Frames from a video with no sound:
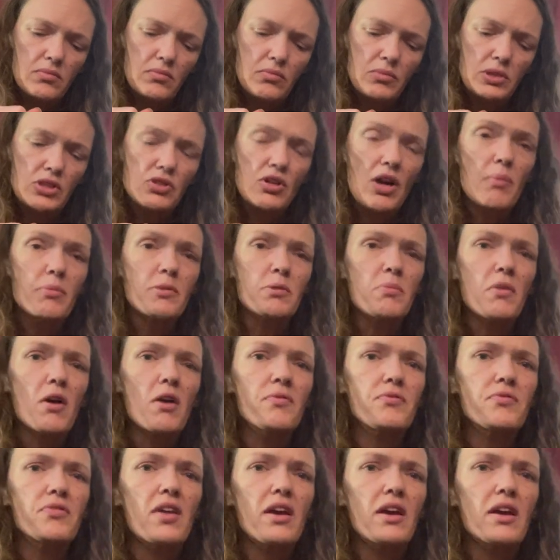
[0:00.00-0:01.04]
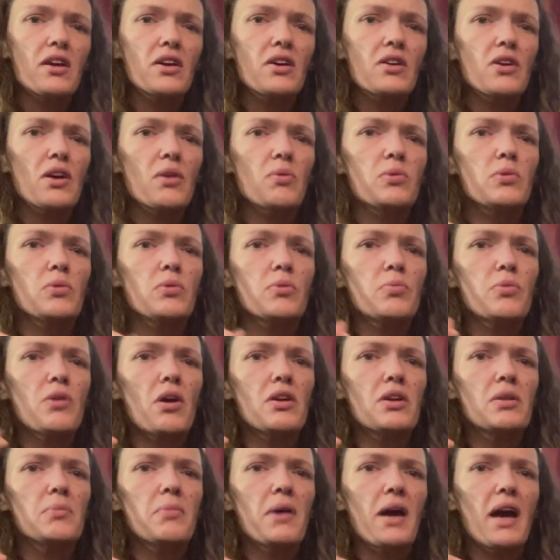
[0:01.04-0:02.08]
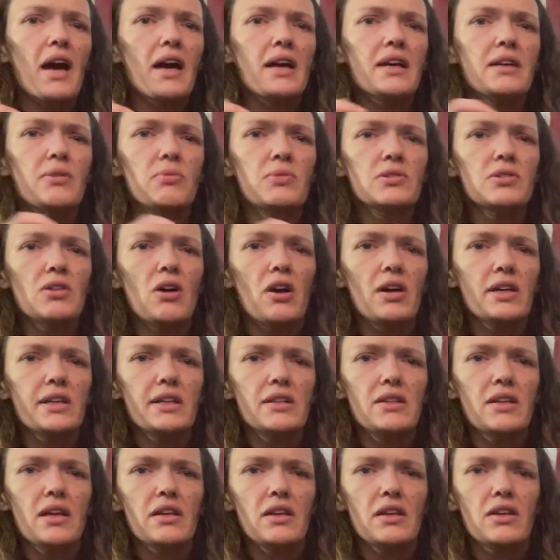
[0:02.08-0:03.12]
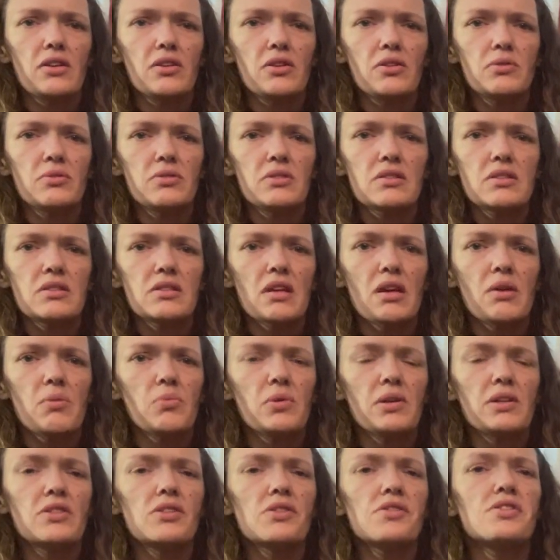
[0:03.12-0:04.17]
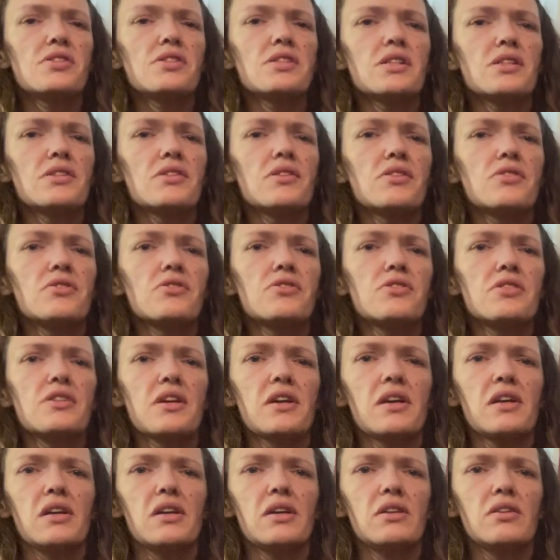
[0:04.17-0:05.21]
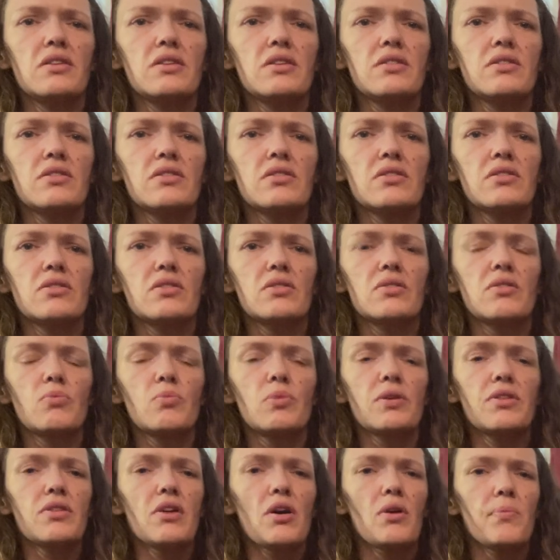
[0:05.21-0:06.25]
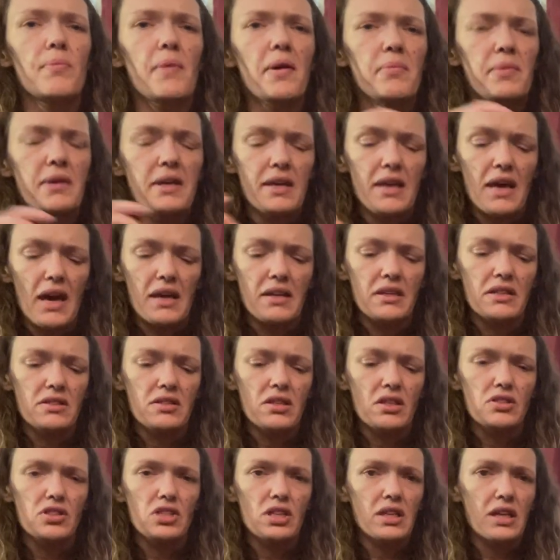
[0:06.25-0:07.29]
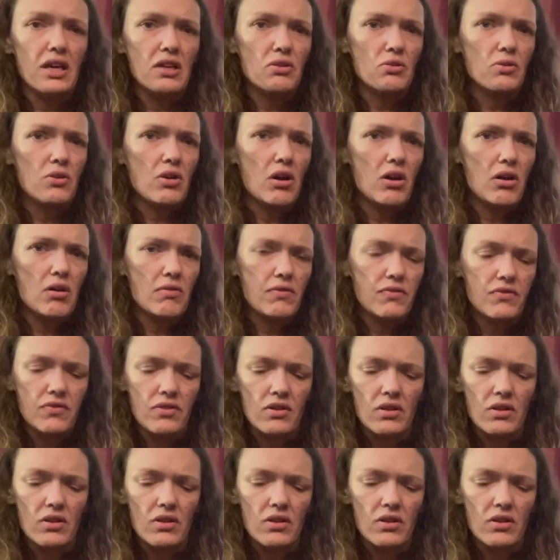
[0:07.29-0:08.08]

we dropped him off there, and when we brought him back, he was honking like a goose. And we just didn't understand. We thought maybe he had a touch of kennel cough.